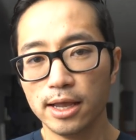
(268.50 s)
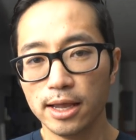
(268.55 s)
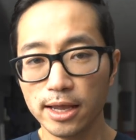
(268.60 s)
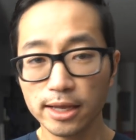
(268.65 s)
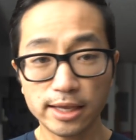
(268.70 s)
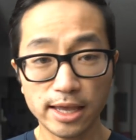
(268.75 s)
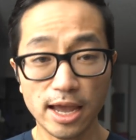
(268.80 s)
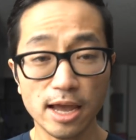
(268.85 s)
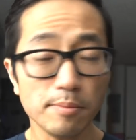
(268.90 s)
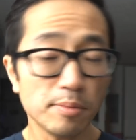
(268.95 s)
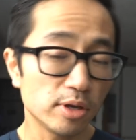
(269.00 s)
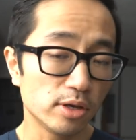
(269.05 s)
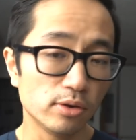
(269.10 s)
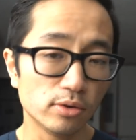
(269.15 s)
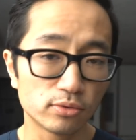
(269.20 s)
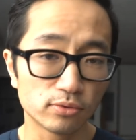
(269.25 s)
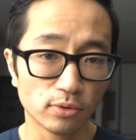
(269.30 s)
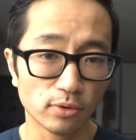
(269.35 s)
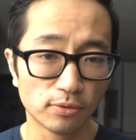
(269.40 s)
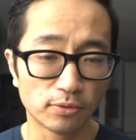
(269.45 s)
it can be
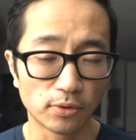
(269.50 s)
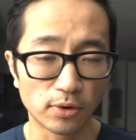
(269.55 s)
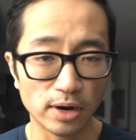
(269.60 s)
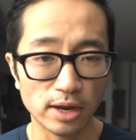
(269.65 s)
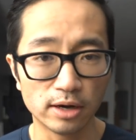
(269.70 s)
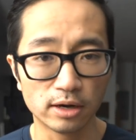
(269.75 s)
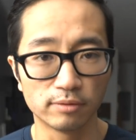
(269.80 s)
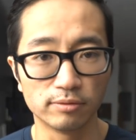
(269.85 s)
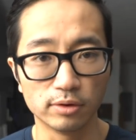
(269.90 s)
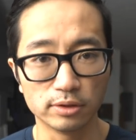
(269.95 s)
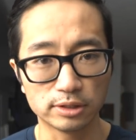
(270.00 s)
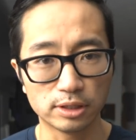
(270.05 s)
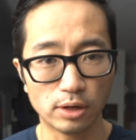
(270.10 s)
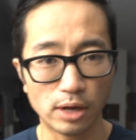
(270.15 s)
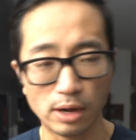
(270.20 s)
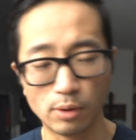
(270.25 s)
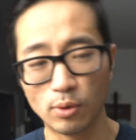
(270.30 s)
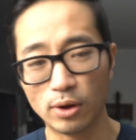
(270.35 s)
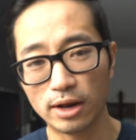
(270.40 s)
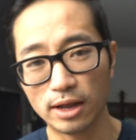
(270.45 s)
useful for intervals.
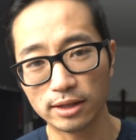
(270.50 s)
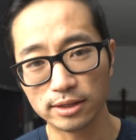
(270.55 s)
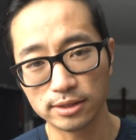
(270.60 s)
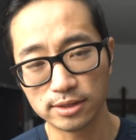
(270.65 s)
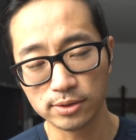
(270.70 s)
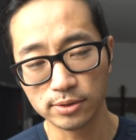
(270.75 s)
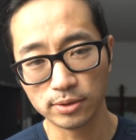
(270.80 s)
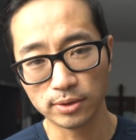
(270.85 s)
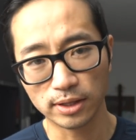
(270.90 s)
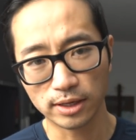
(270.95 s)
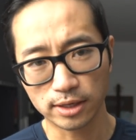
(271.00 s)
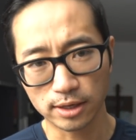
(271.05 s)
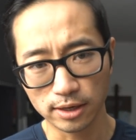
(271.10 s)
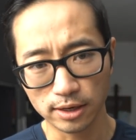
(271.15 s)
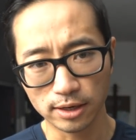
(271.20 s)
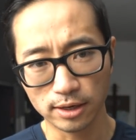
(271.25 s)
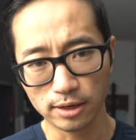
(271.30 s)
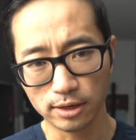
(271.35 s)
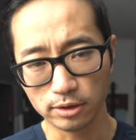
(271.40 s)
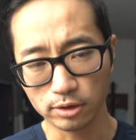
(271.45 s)
I went out to like
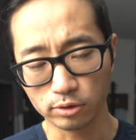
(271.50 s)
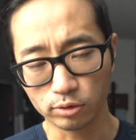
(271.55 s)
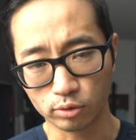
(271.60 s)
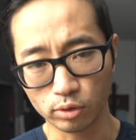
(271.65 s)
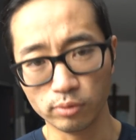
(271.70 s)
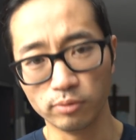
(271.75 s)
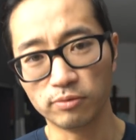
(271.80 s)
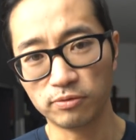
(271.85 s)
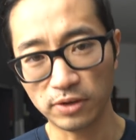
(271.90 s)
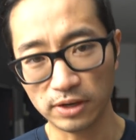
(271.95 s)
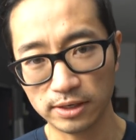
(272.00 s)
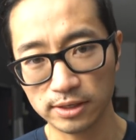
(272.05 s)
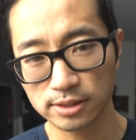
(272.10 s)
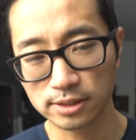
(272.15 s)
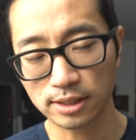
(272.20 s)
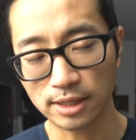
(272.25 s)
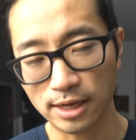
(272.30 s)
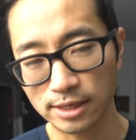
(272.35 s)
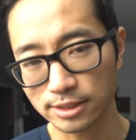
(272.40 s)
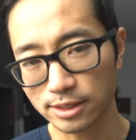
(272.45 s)
a group
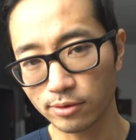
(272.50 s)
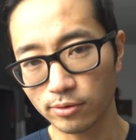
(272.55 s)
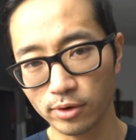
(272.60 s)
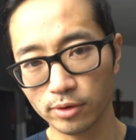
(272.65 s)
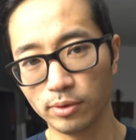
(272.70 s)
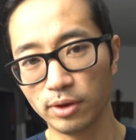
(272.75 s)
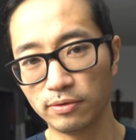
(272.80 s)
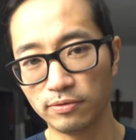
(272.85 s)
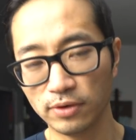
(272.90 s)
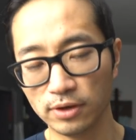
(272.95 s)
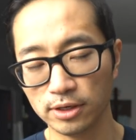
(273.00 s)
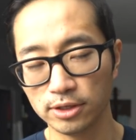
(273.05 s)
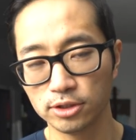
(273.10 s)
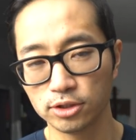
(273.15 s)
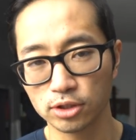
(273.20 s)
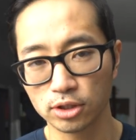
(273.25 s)
fitness class at Runaway Fitness